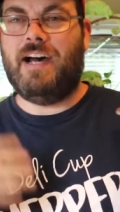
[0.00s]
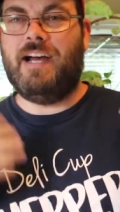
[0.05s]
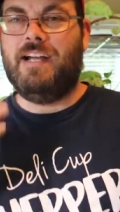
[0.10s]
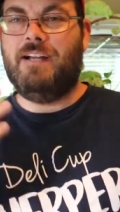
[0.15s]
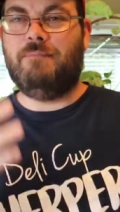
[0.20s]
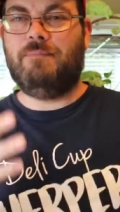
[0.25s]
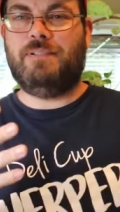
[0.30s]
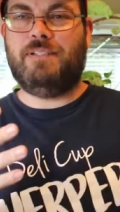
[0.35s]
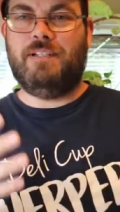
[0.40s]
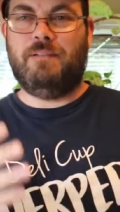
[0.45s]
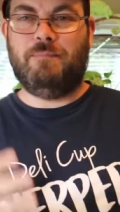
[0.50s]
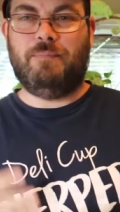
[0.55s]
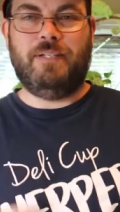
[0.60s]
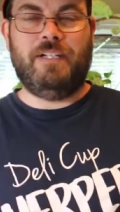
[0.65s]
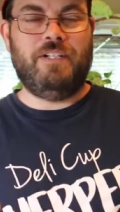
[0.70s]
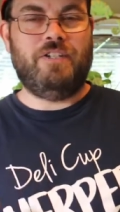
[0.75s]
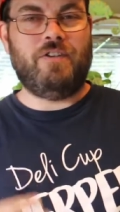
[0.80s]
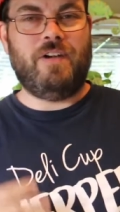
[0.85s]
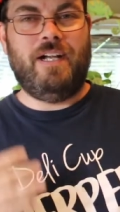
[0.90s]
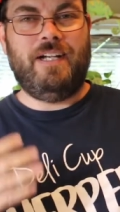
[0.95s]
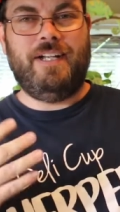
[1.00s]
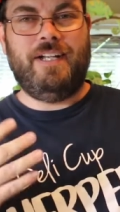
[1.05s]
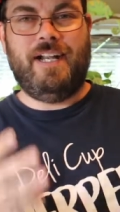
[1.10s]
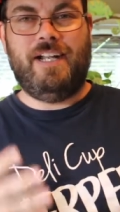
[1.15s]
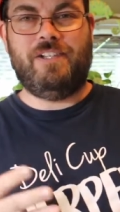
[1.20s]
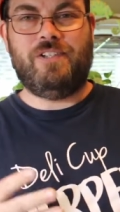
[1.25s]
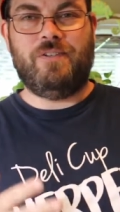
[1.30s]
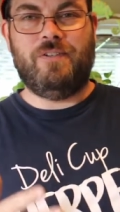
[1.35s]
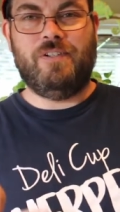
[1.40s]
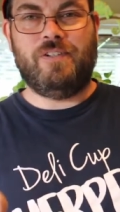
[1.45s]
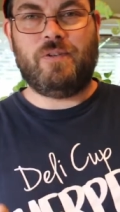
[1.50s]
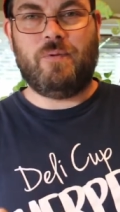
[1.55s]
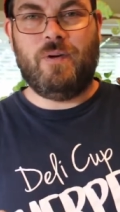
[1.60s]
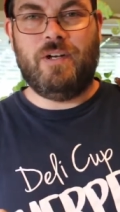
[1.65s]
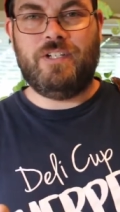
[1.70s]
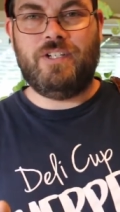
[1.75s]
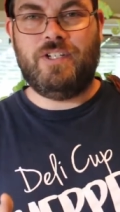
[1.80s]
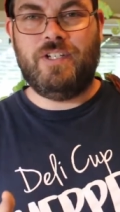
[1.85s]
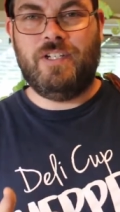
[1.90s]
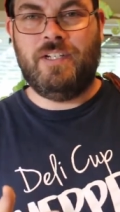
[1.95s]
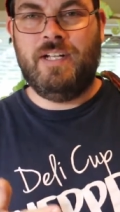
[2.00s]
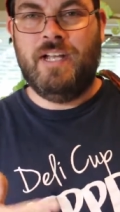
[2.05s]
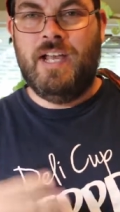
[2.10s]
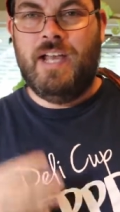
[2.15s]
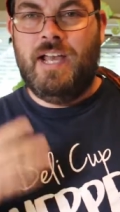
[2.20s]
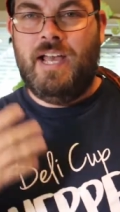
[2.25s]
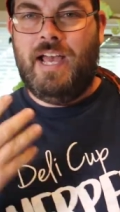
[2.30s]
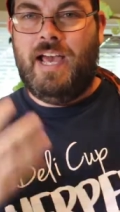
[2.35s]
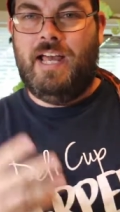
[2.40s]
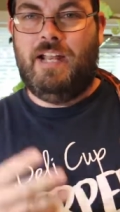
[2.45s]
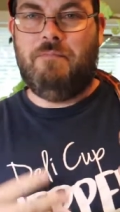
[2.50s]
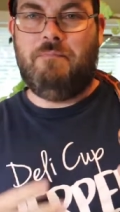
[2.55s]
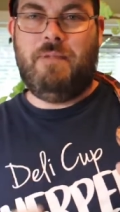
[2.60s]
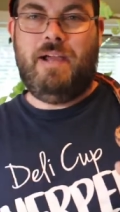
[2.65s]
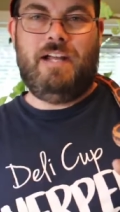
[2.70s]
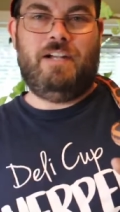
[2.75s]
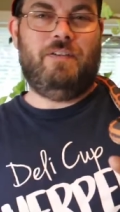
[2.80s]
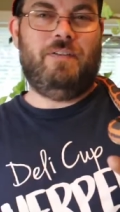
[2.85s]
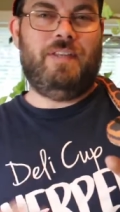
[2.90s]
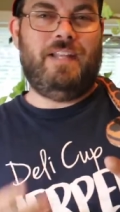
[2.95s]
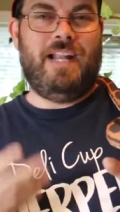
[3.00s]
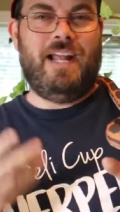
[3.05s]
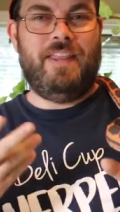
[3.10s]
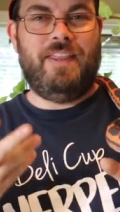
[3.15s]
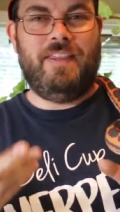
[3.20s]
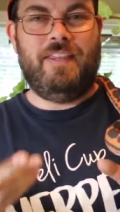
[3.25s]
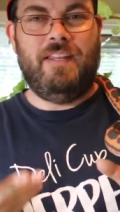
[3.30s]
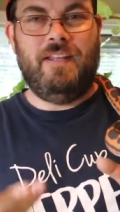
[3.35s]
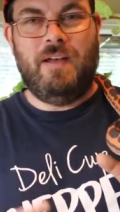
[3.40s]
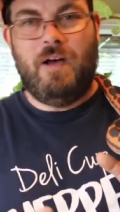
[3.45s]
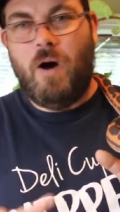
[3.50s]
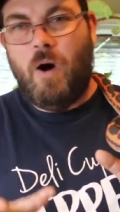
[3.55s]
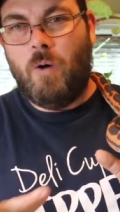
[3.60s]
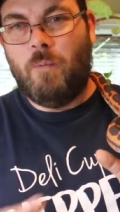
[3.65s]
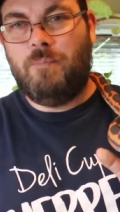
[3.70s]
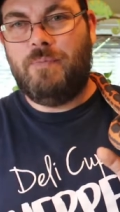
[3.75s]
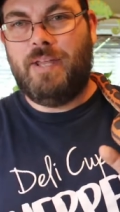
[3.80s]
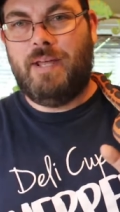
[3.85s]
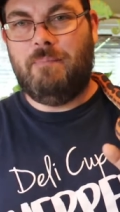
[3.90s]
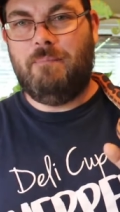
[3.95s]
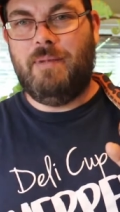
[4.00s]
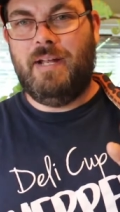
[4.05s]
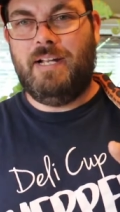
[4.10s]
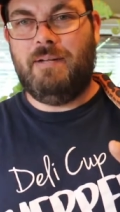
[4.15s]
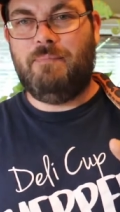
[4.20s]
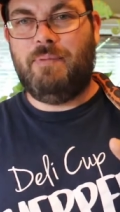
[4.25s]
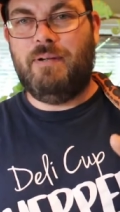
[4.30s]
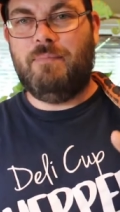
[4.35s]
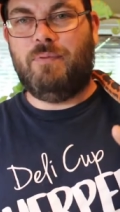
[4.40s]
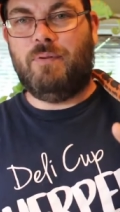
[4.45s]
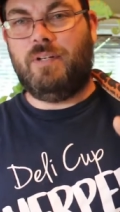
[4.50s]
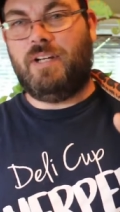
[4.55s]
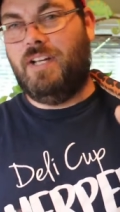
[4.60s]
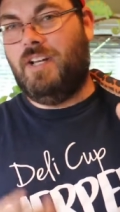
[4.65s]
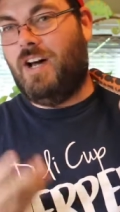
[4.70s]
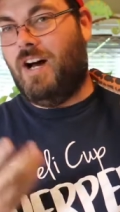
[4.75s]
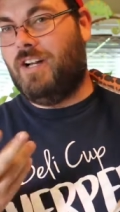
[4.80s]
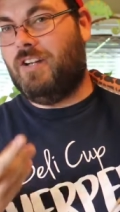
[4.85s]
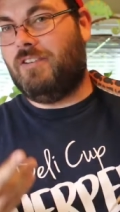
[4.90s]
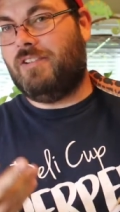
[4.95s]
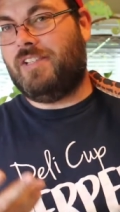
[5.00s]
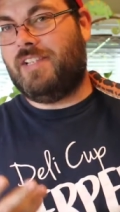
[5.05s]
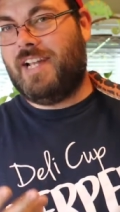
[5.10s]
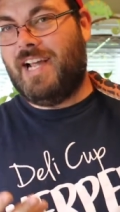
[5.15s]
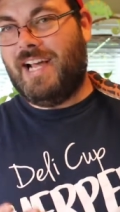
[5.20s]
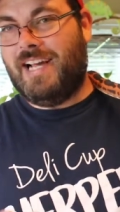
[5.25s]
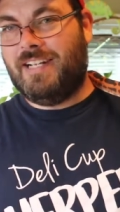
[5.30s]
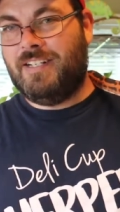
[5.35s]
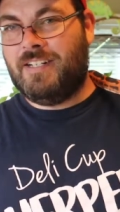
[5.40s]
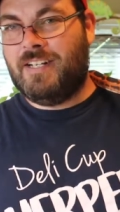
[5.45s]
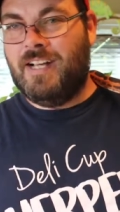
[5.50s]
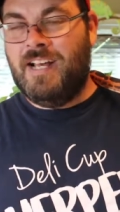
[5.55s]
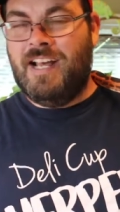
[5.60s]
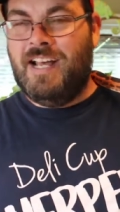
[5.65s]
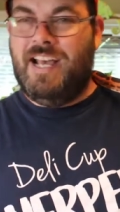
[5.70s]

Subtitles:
I am simply trying to answer this question in a manner that I hope that many people can understand,